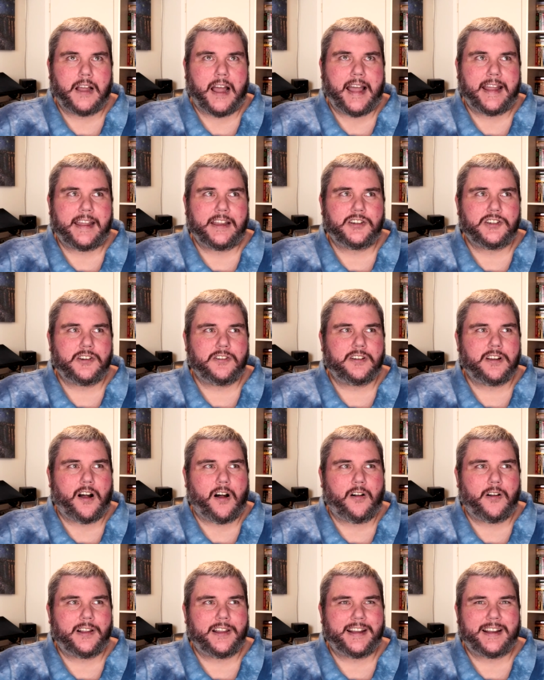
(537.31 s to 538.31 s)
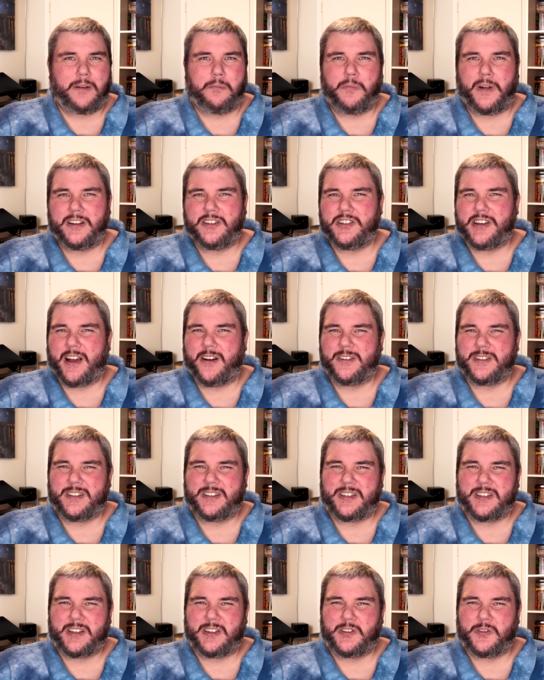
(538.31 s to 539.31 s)
I guess you'd call it like a
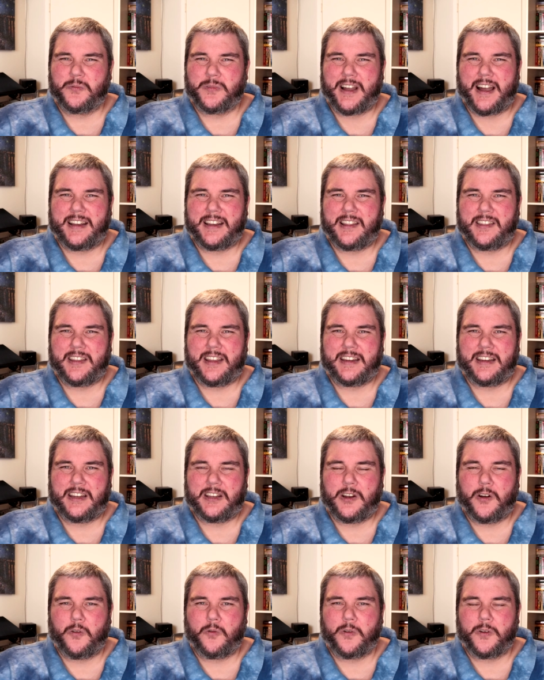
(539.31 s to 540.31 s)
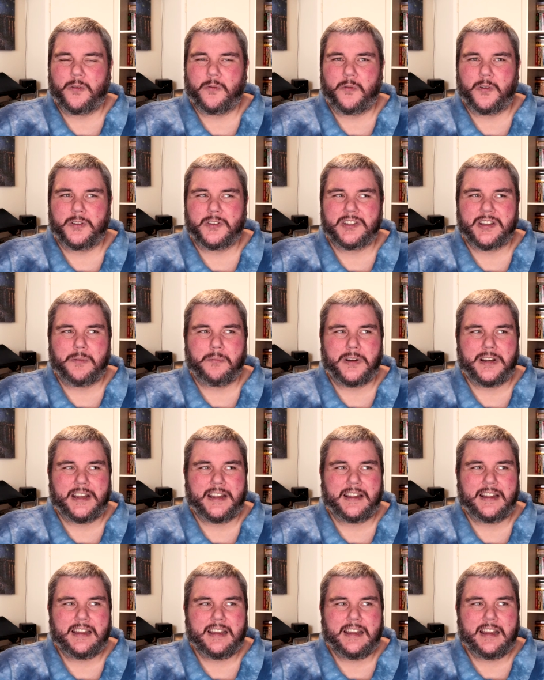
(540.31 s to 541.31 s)
Munchausen syndrome kind of thing, you know, where, where
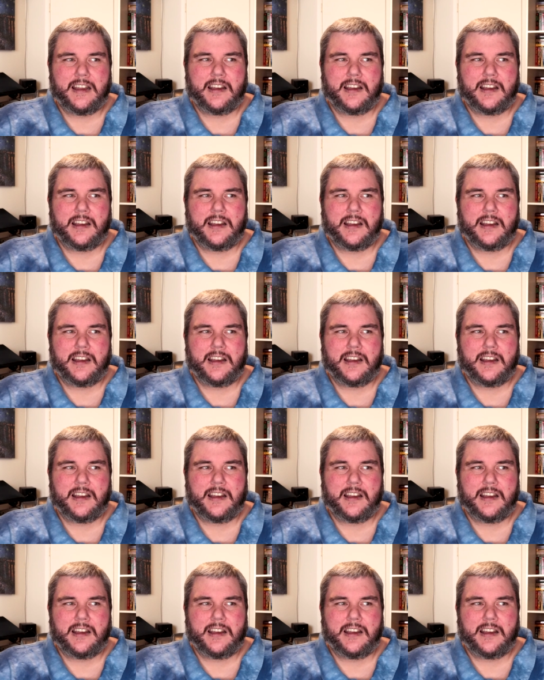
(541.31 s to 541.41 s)
somebody